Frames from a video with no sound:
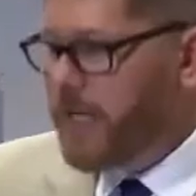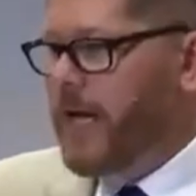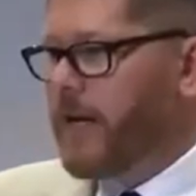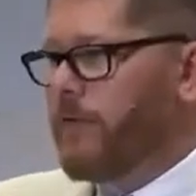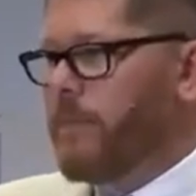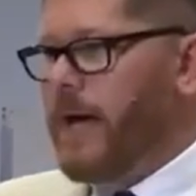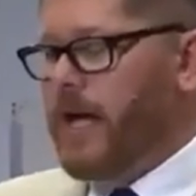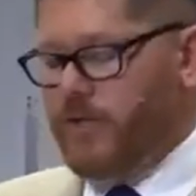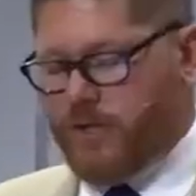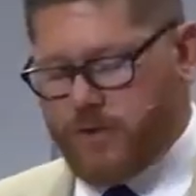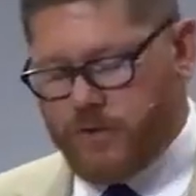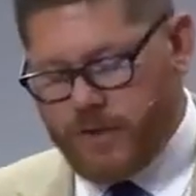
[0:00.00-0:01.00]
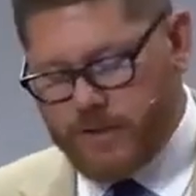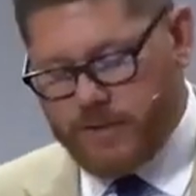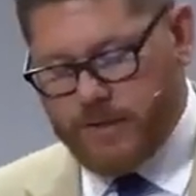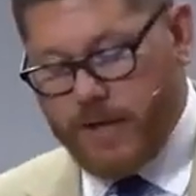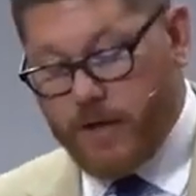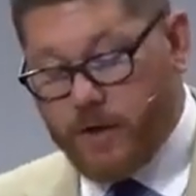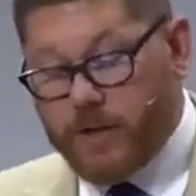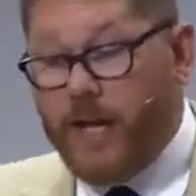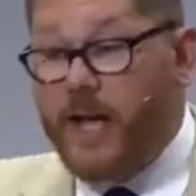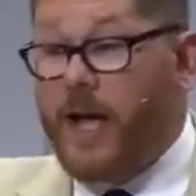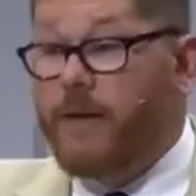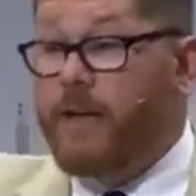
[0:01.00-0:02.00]
kind of imagine Jesus like,
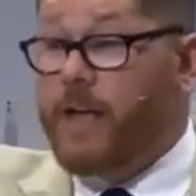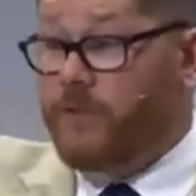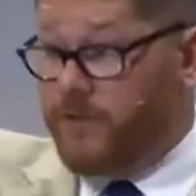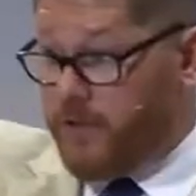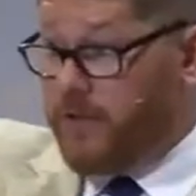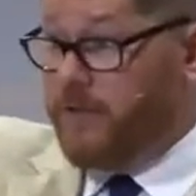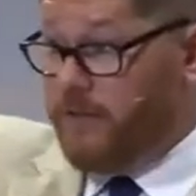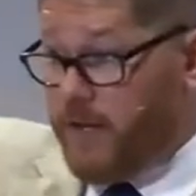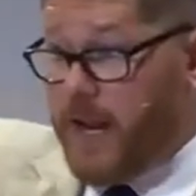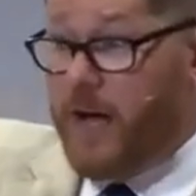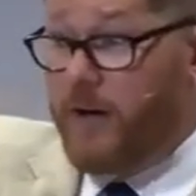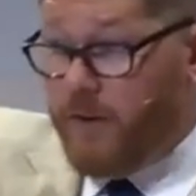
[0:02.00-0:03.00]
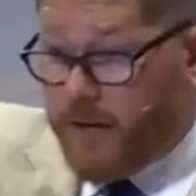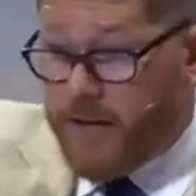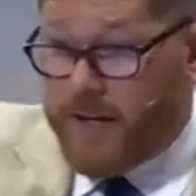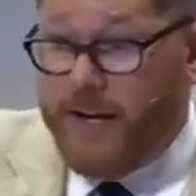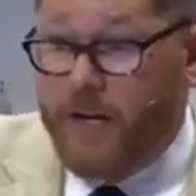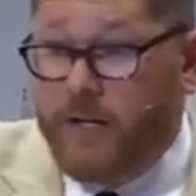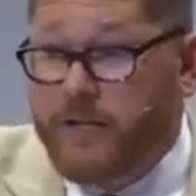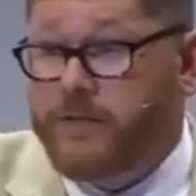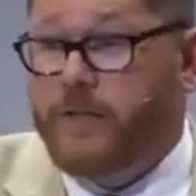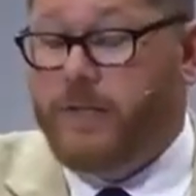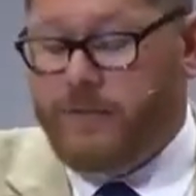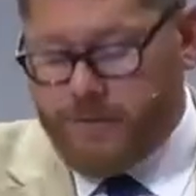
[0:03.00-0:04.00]
okay, I've answered. Now, now
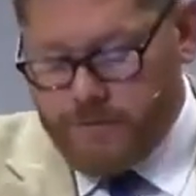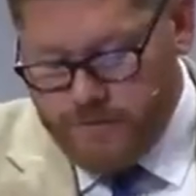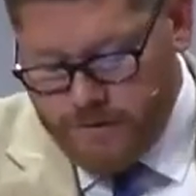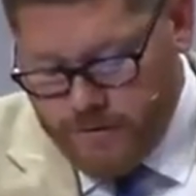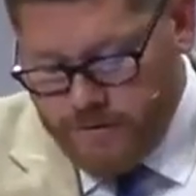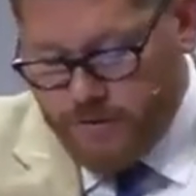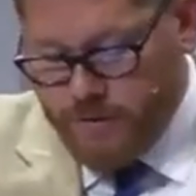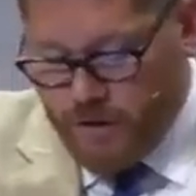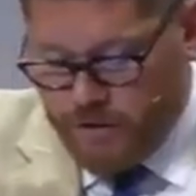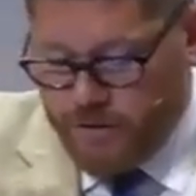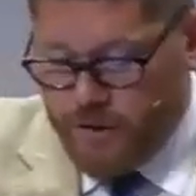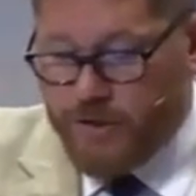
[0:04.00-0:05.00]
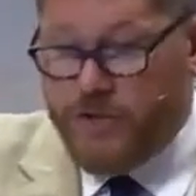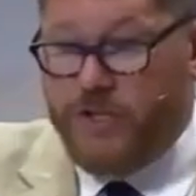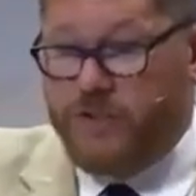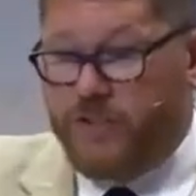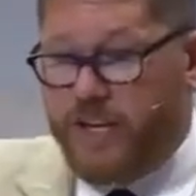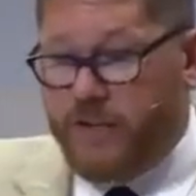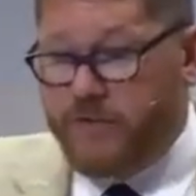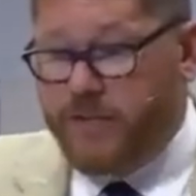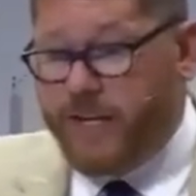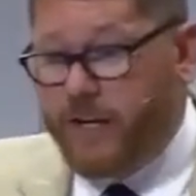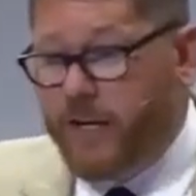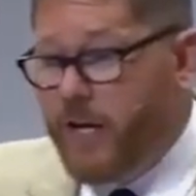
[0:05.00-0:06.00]
listen, this is this is your turn. Jesus kind of, it's
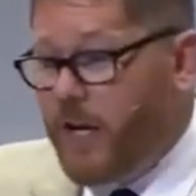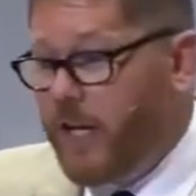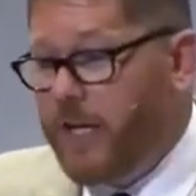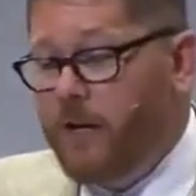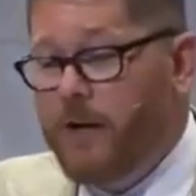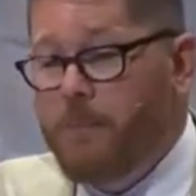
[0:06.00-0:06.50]
like a like an